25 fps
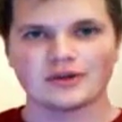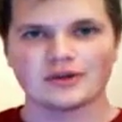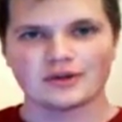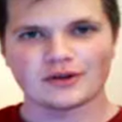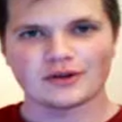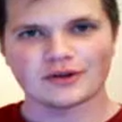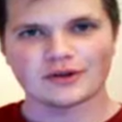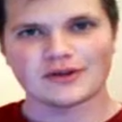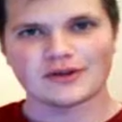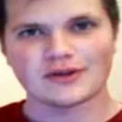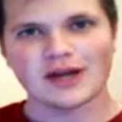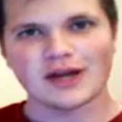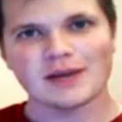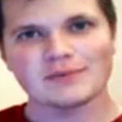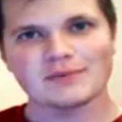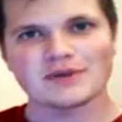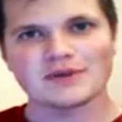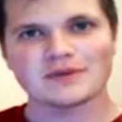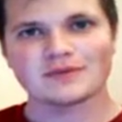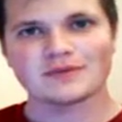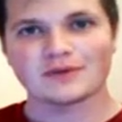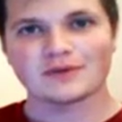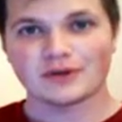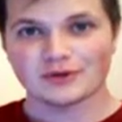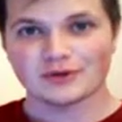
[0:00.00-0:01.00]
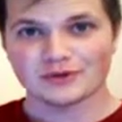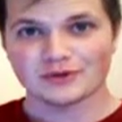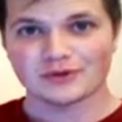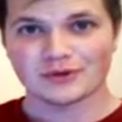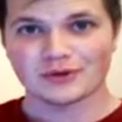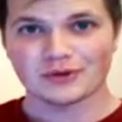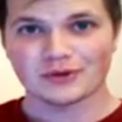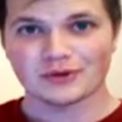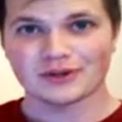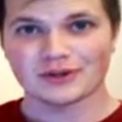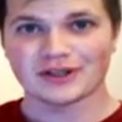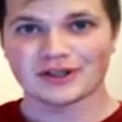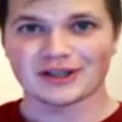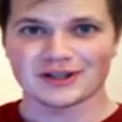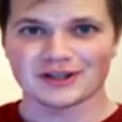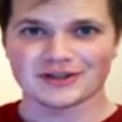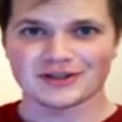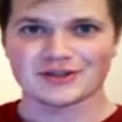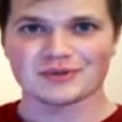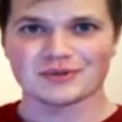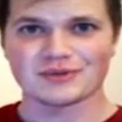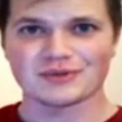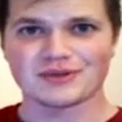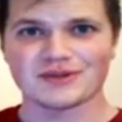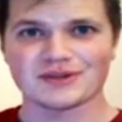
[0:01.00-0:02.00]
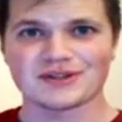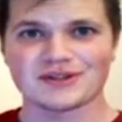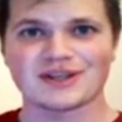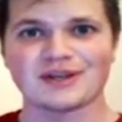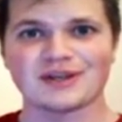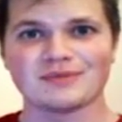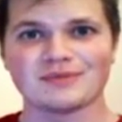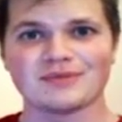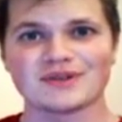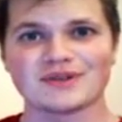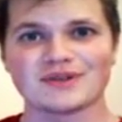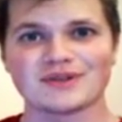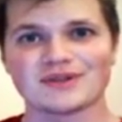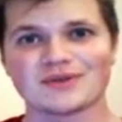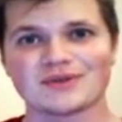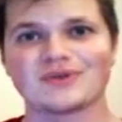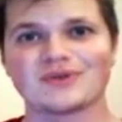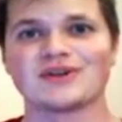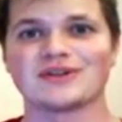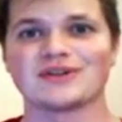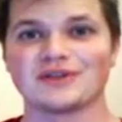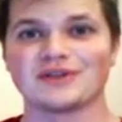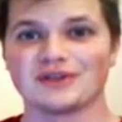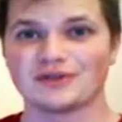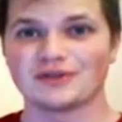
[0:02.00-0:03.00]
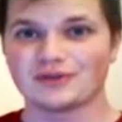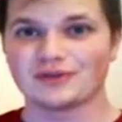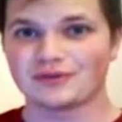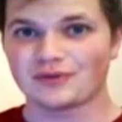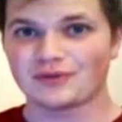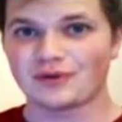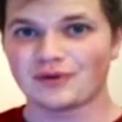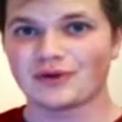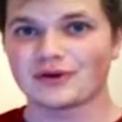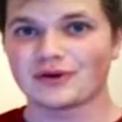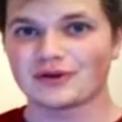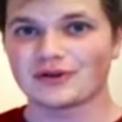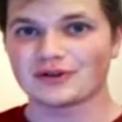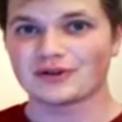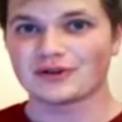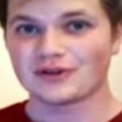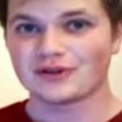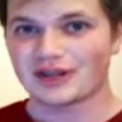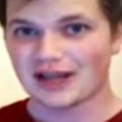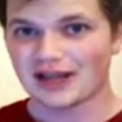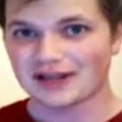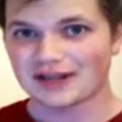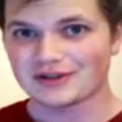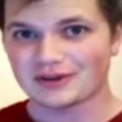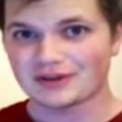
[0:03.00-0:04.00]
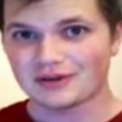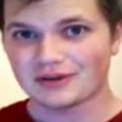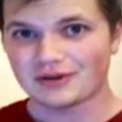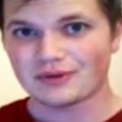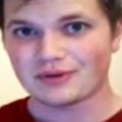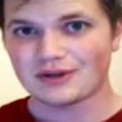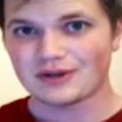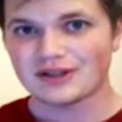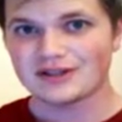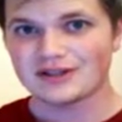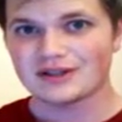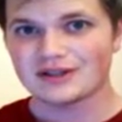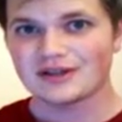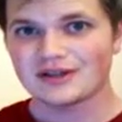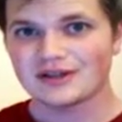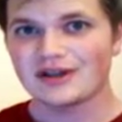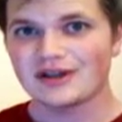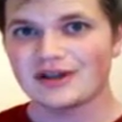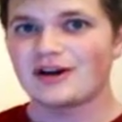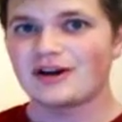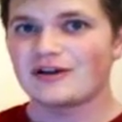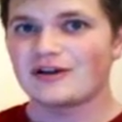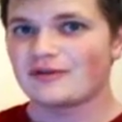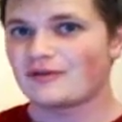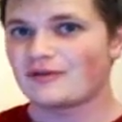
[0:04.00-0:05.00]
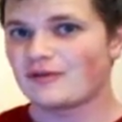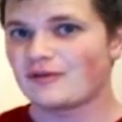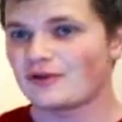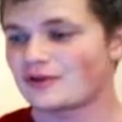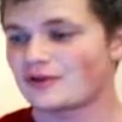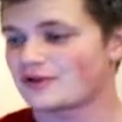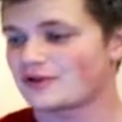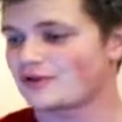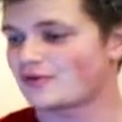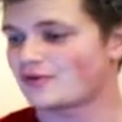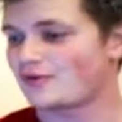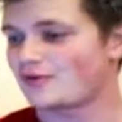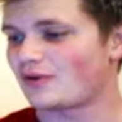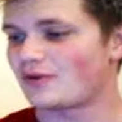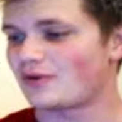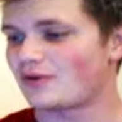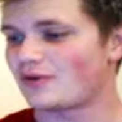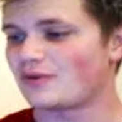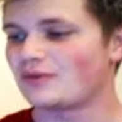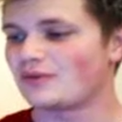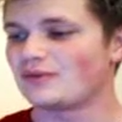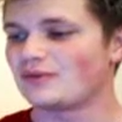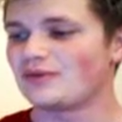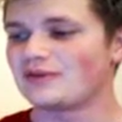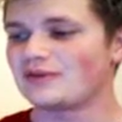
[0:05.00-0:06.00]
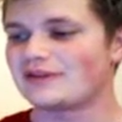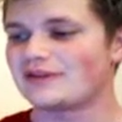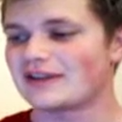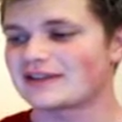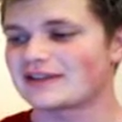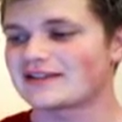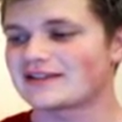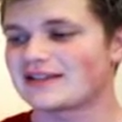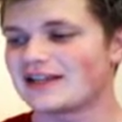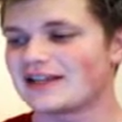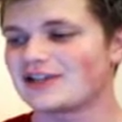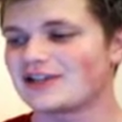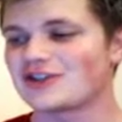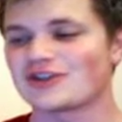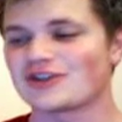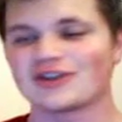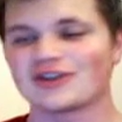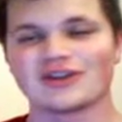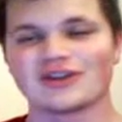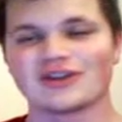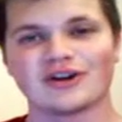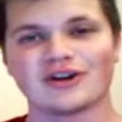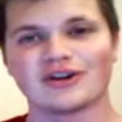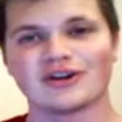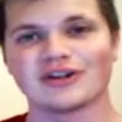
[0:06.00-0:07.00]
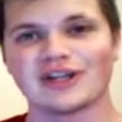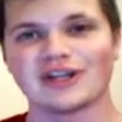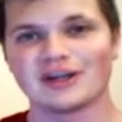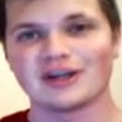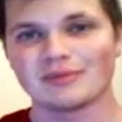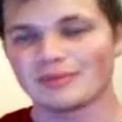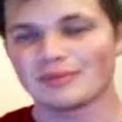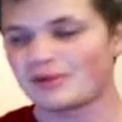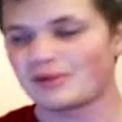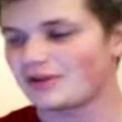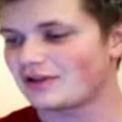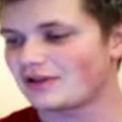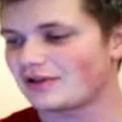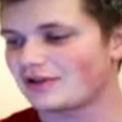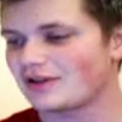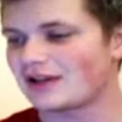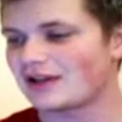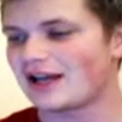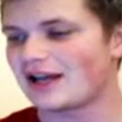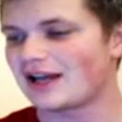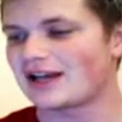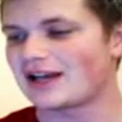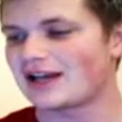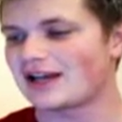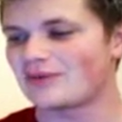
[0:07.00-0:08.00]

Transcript: The types of controlling instruments can be sorted into four categories. First of all, taxation on input, like